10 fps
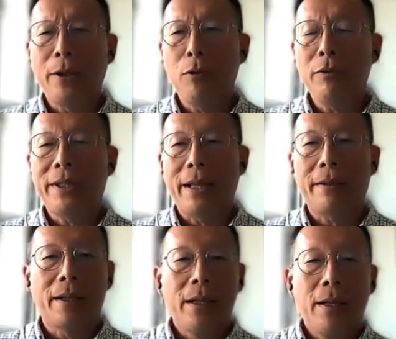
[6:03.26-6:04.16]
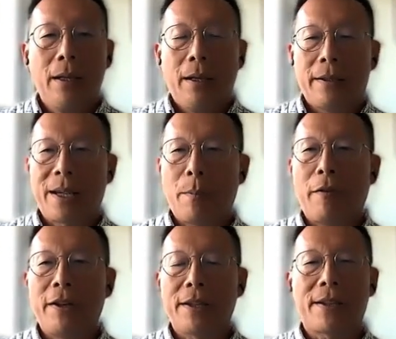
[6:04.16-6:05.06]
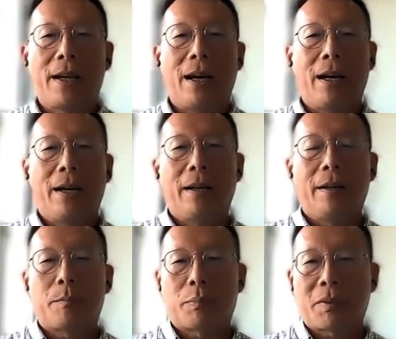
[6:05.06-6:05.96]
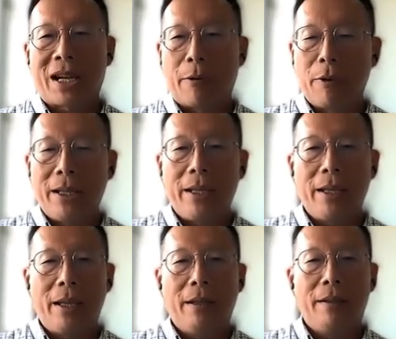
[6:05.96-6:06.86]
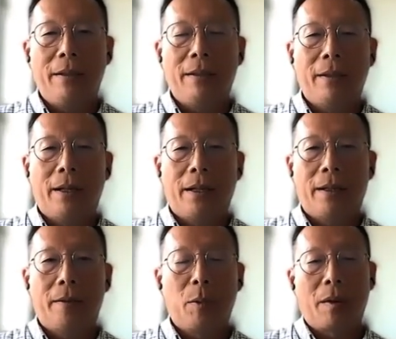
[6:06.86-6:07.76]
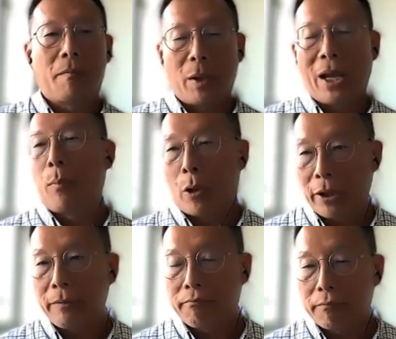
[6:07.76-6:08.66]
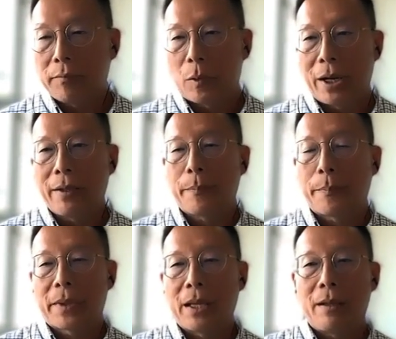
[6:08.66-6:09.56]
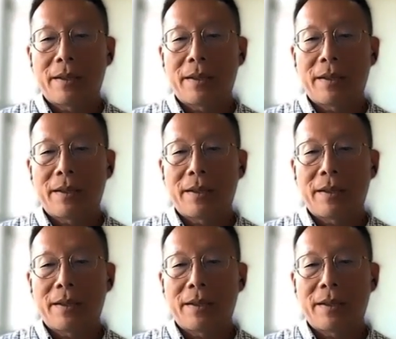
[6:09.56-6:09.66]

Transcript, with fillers: I, I know that some of us are currently in uh, we are we're employed right mm.